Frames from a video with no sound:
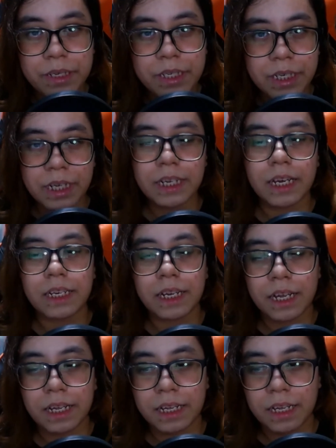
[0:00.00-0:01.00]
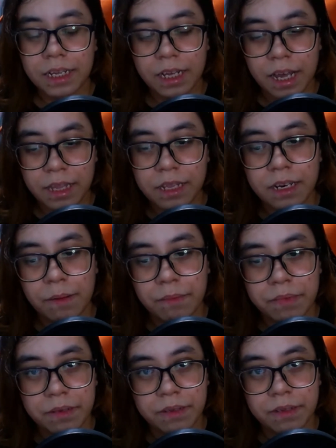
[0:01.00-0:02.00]
Shingen ended up
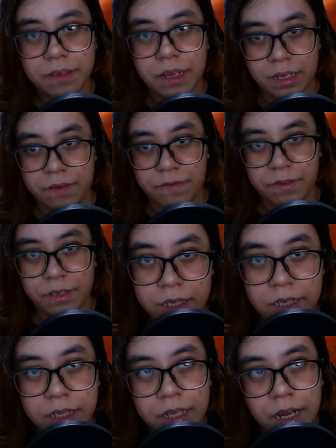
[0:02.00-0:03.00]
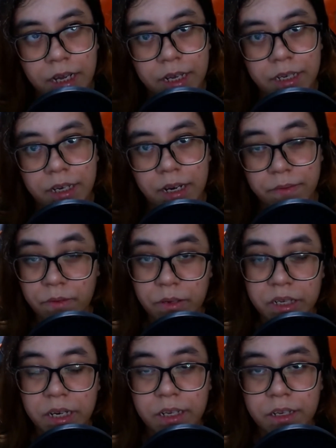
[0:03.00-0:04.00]
dying first. He died at
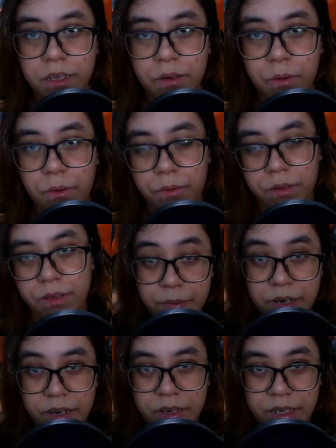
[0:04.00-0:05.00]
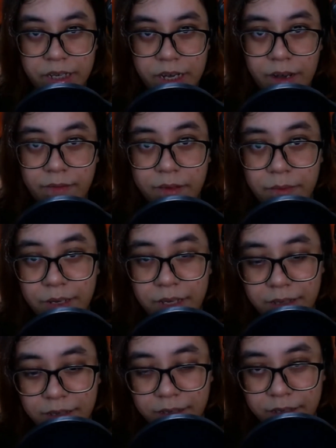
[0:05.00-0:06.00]
49 years old, apparently after
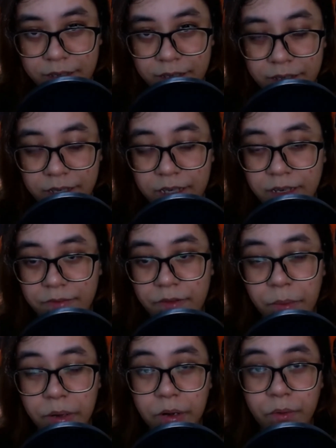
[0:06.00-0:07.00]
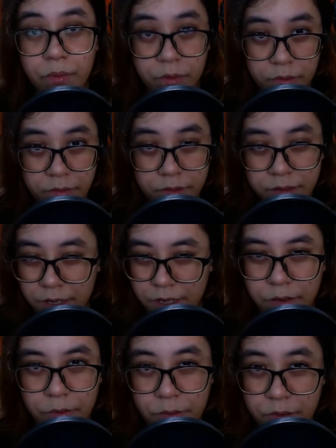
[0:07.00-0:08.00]
being either from a wound, like
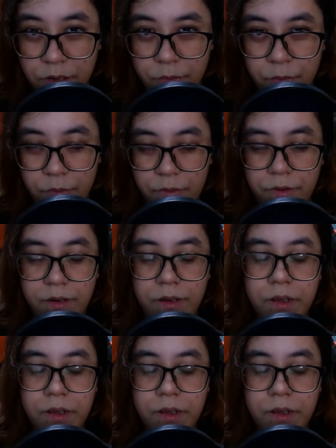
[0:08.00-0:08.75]
an older wound,